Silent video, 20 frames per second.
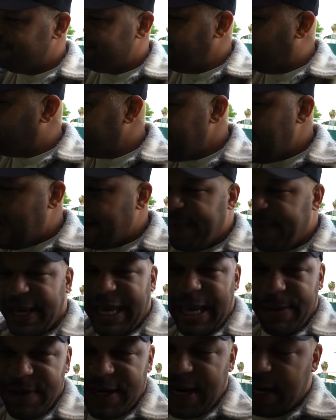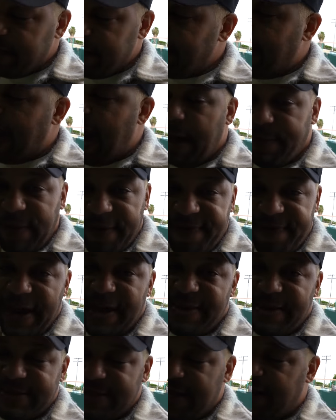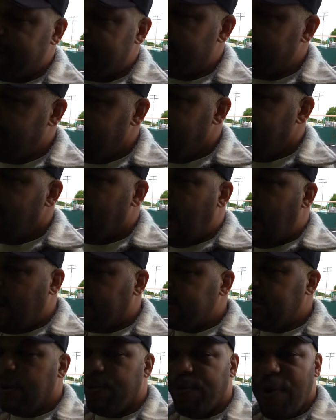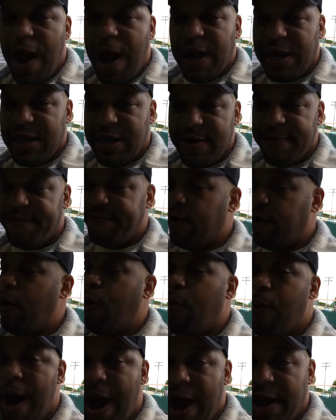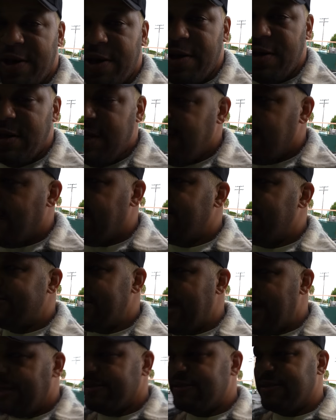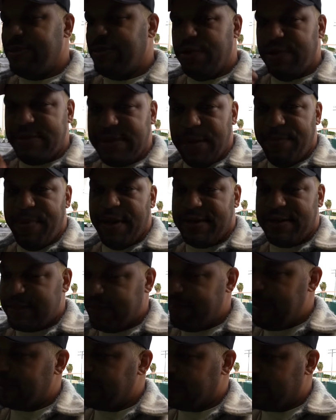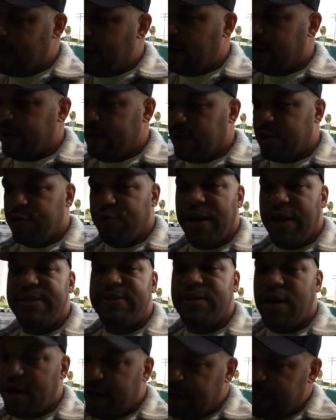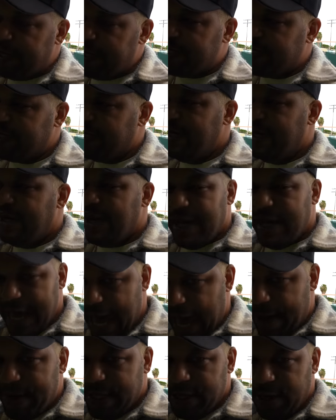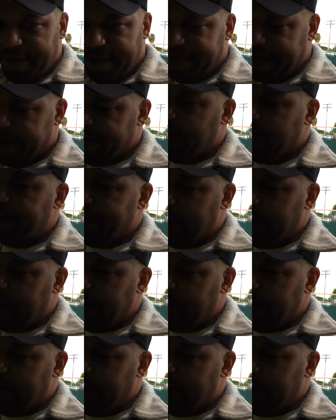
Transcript: Don't wrap it, keep the color. I'm a fan of this color. I'll keep rocking it for a while and just add some little tidbits to make the car look race car-ish and add my little flair on it.